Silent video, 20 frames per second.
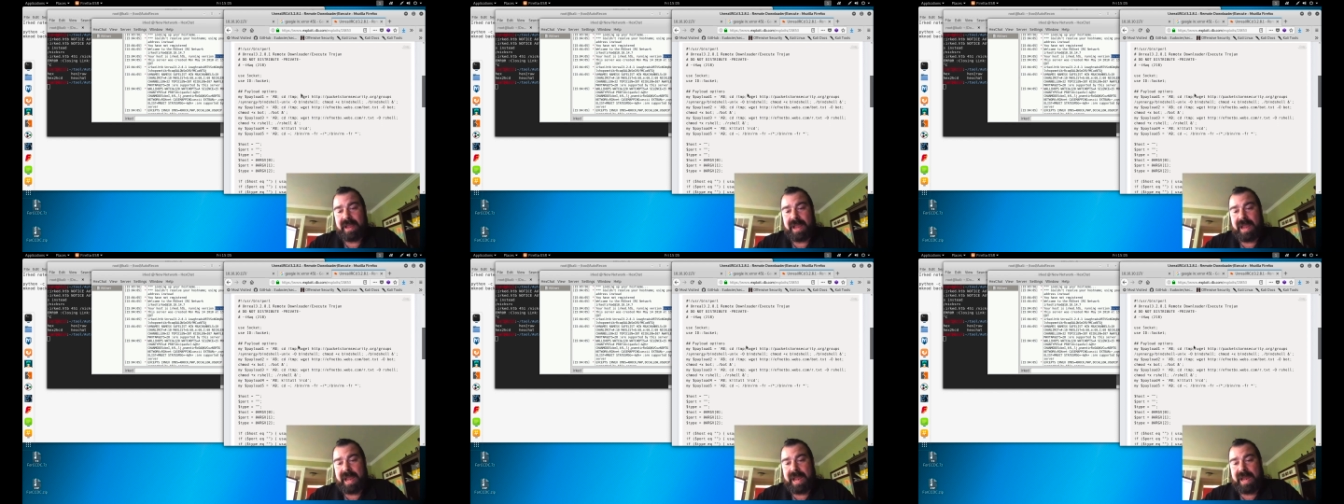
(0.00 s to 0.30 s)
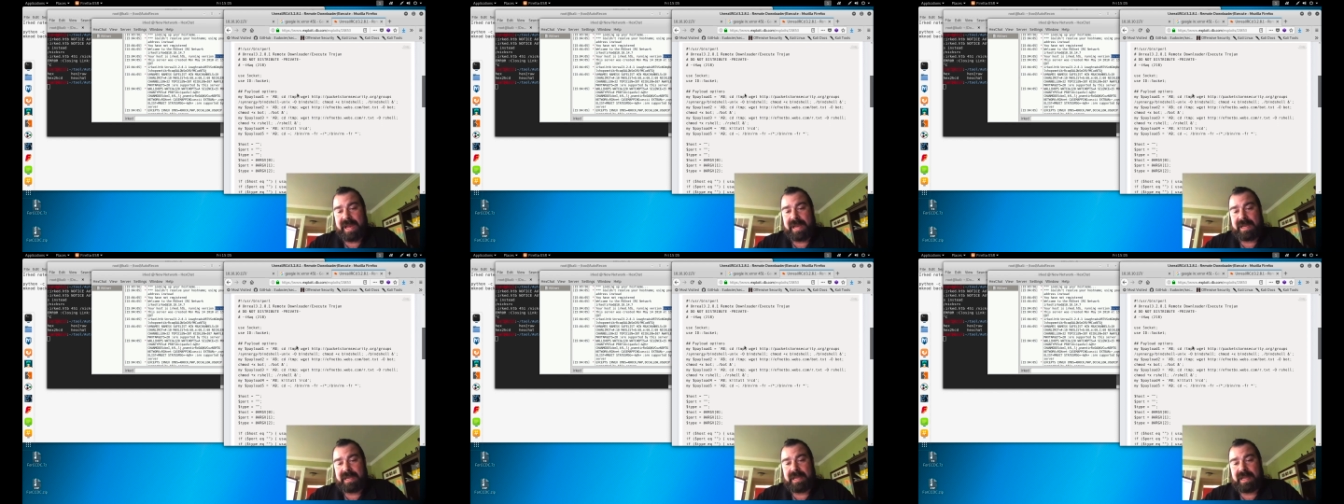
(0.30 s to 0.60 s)

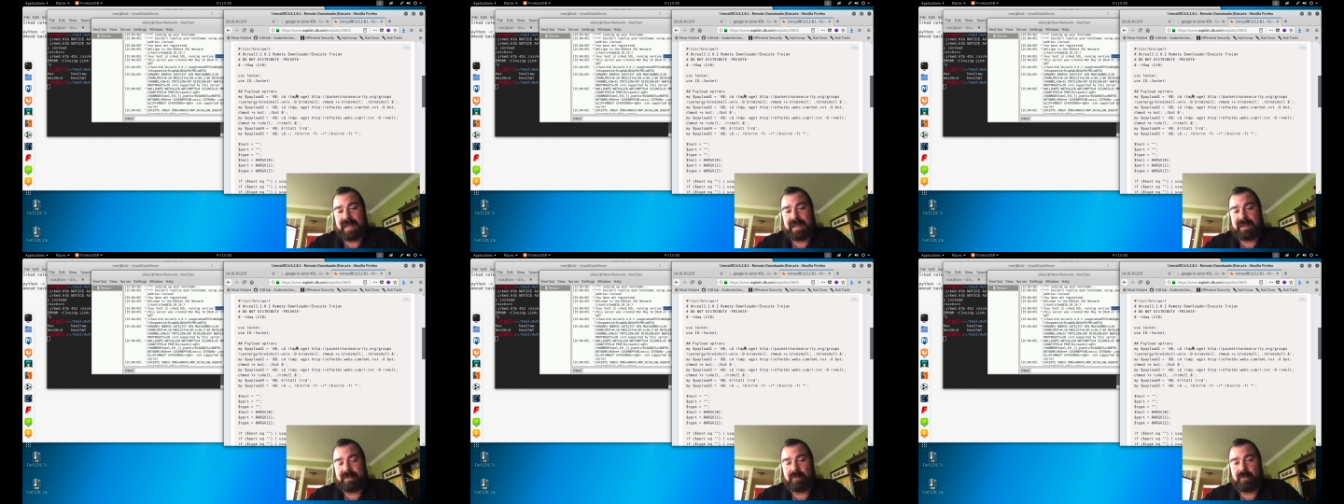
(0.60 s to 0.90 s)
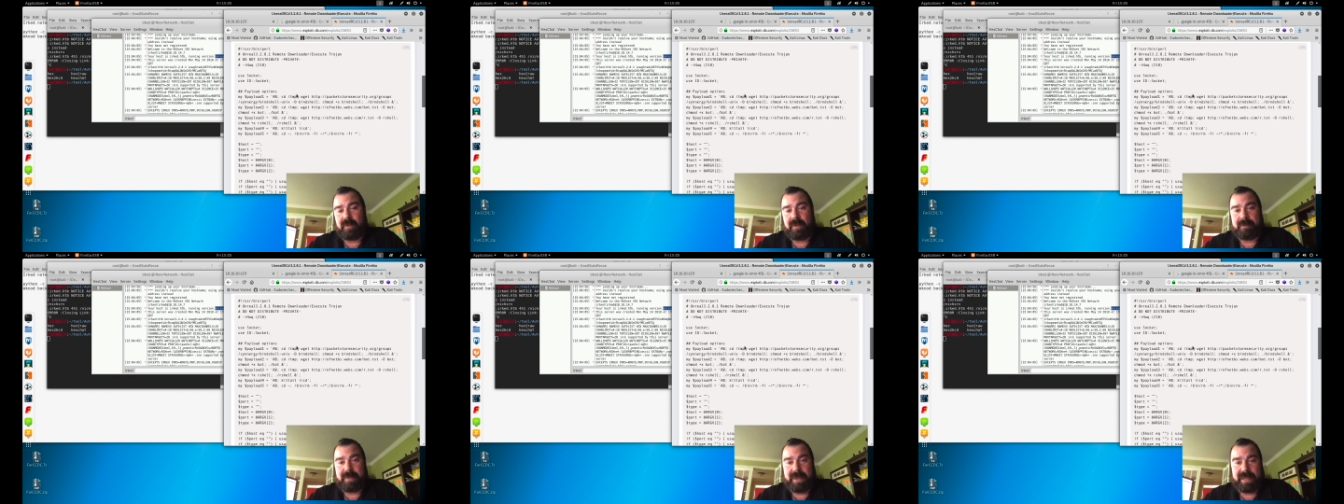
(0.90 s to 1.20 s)
and the
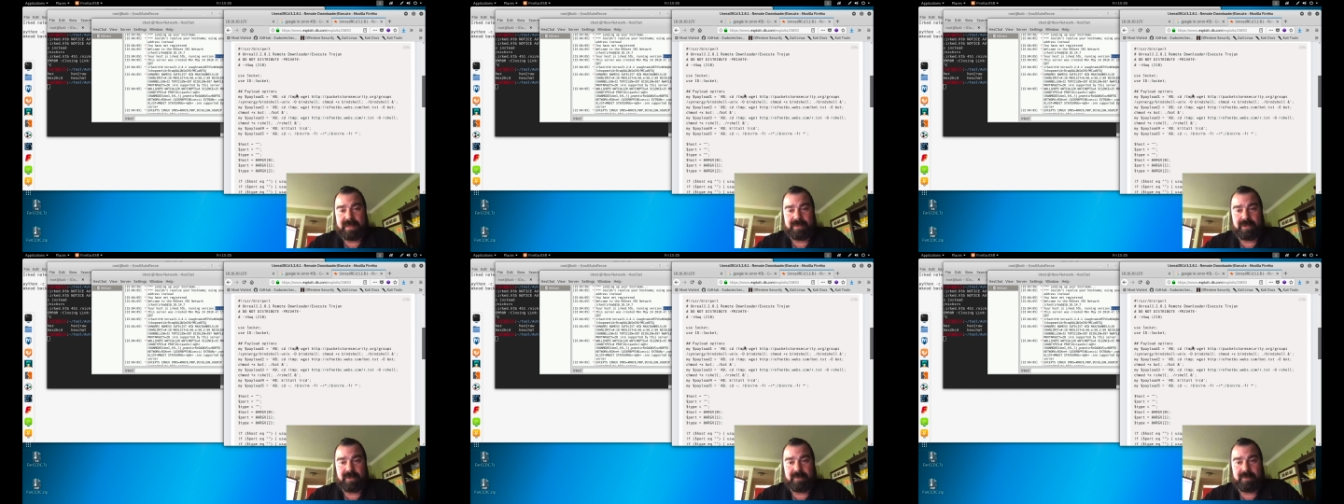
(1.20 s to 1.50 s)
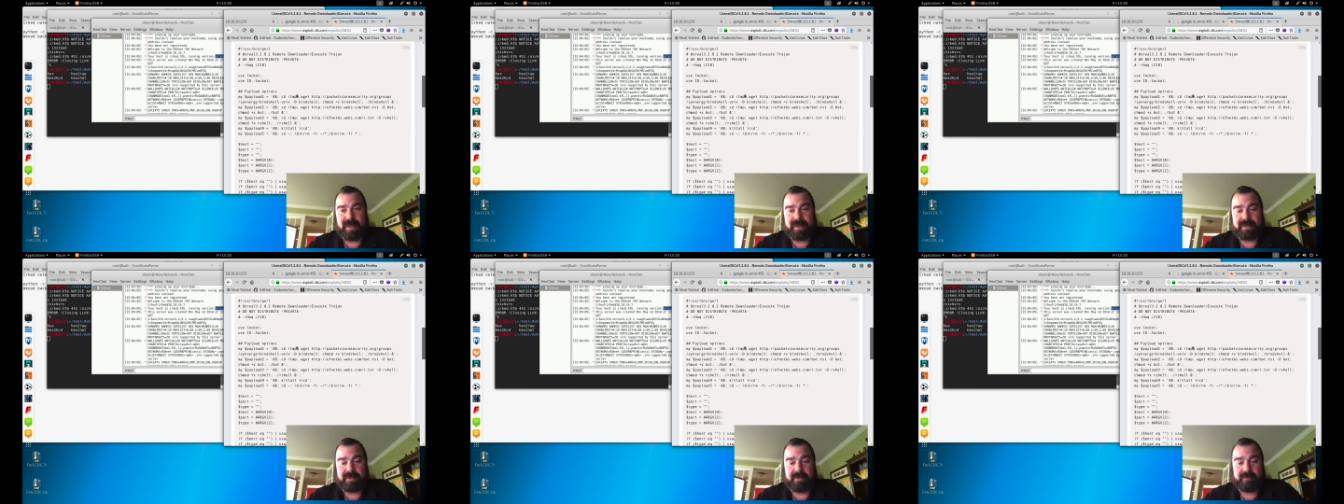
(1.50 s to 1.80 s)
one payload
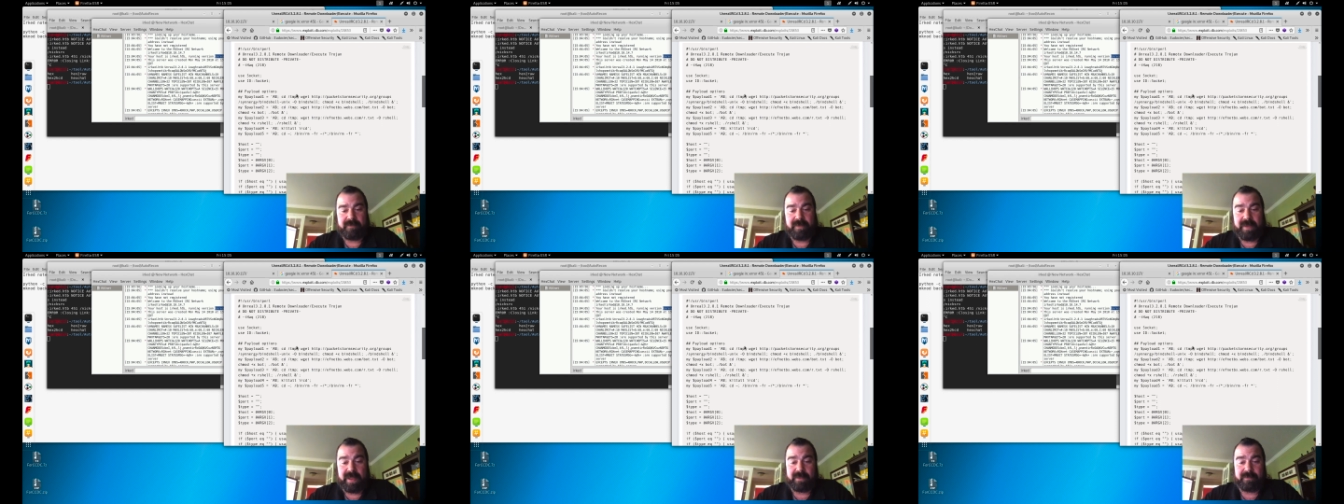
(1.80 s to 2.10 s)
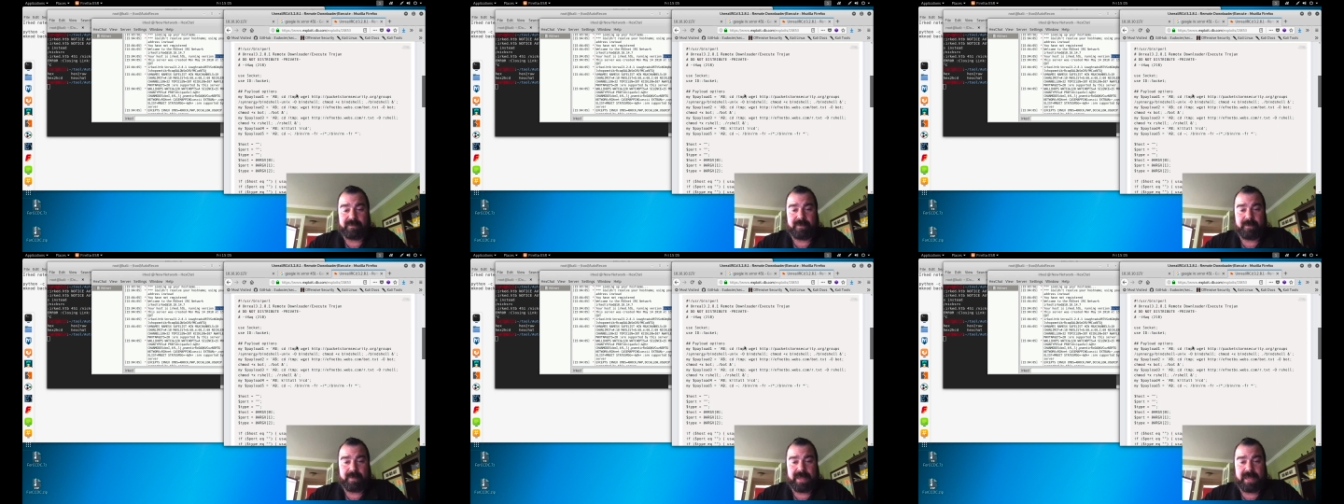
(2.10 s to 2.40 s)
method
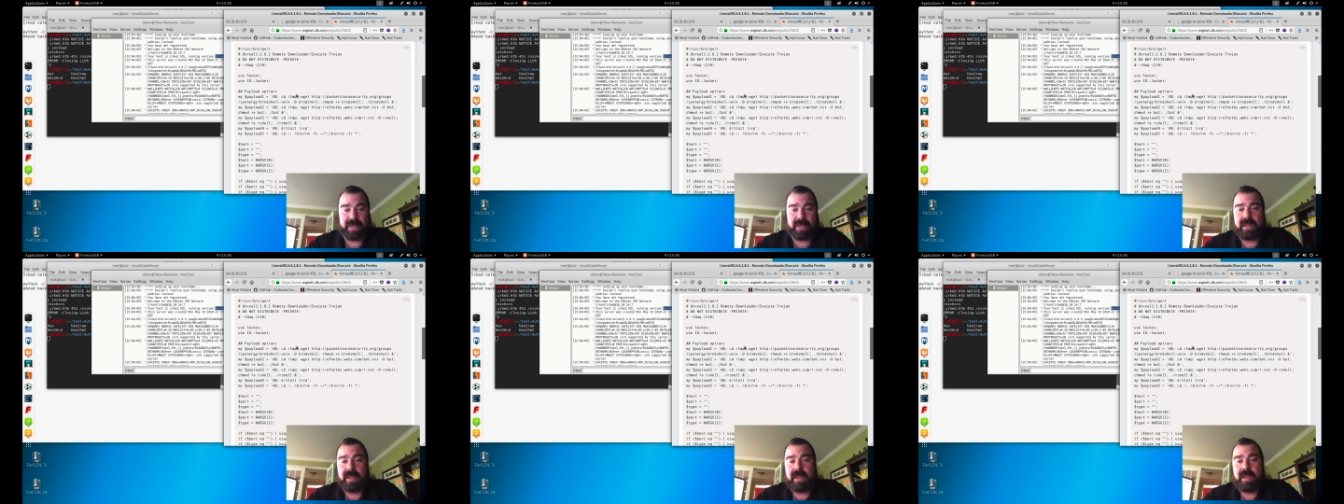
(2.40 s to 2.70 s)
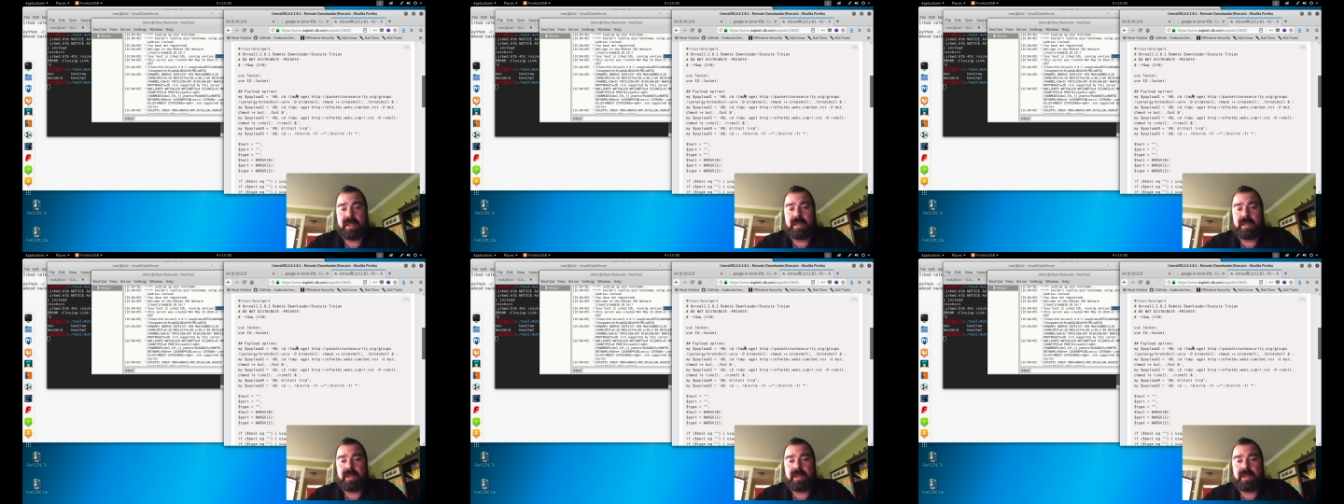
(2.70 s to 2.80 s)
failed for me.